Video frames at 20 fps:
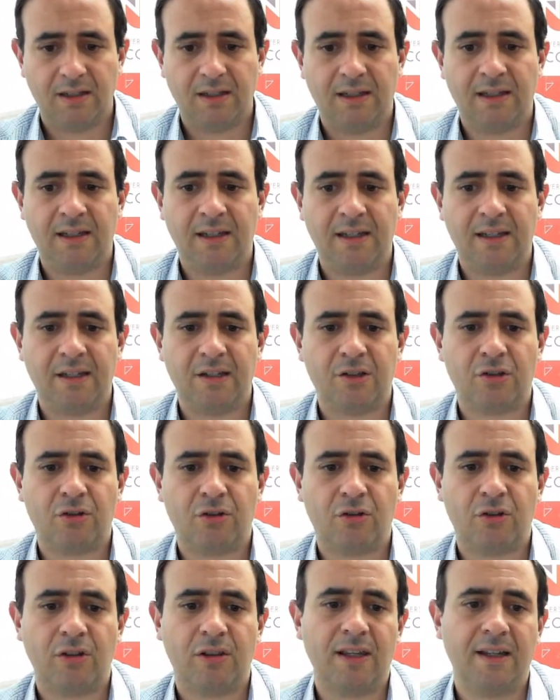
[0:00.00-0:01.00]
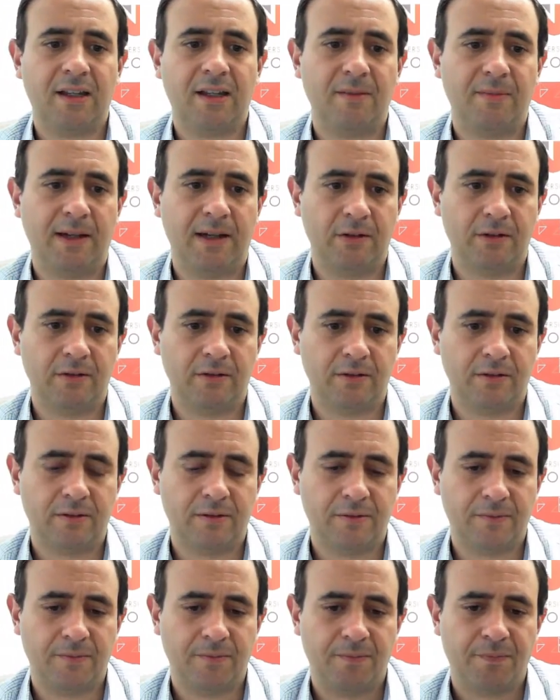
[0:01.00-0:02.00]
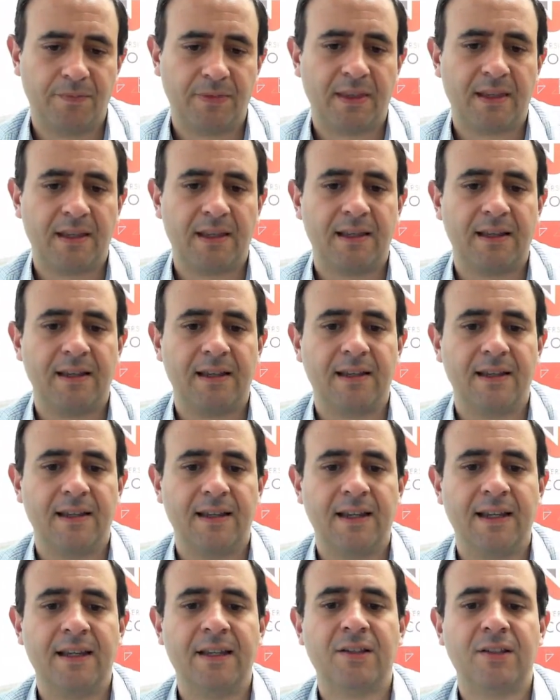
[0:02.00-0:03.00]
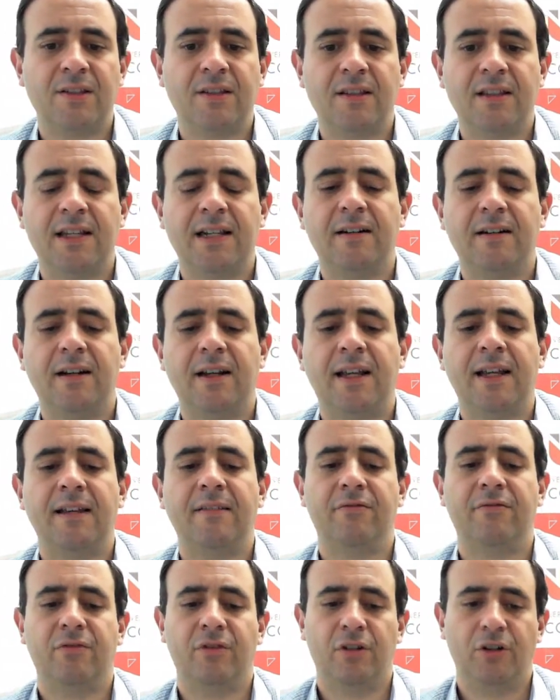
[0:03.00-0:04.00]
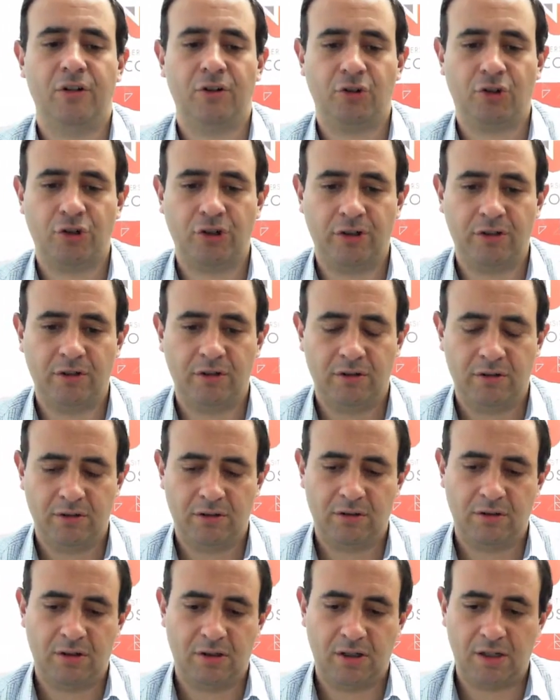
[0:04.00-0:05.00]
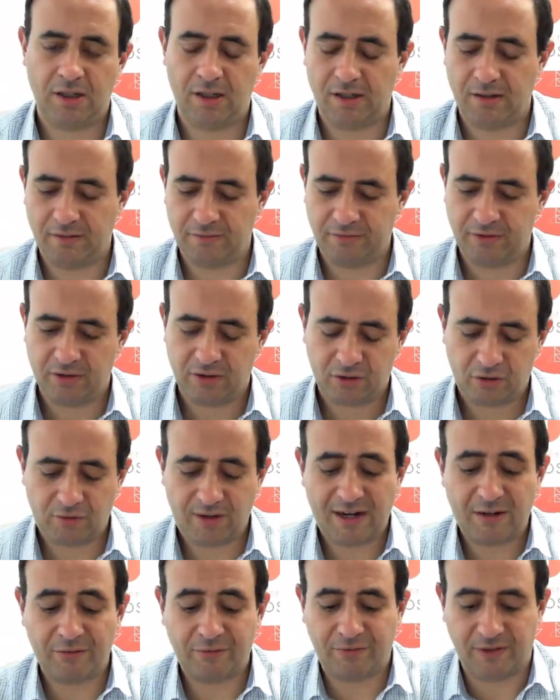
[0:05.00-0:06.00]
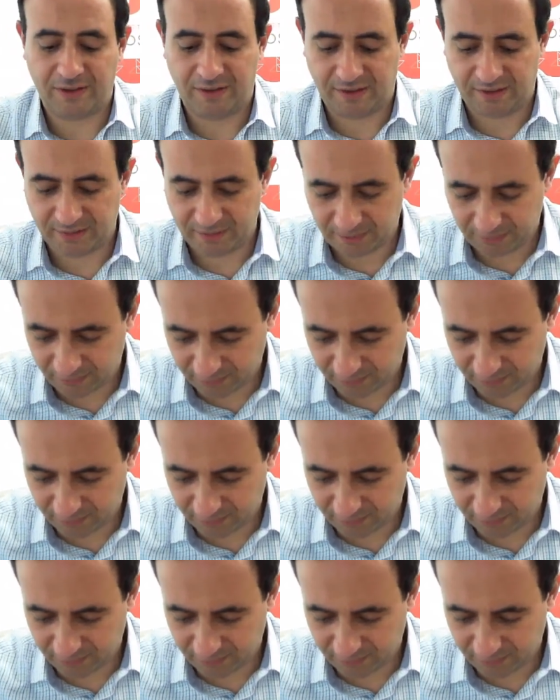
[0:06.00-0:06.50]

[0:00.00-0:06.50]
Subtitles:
is to think about, is there a version of crowdfunding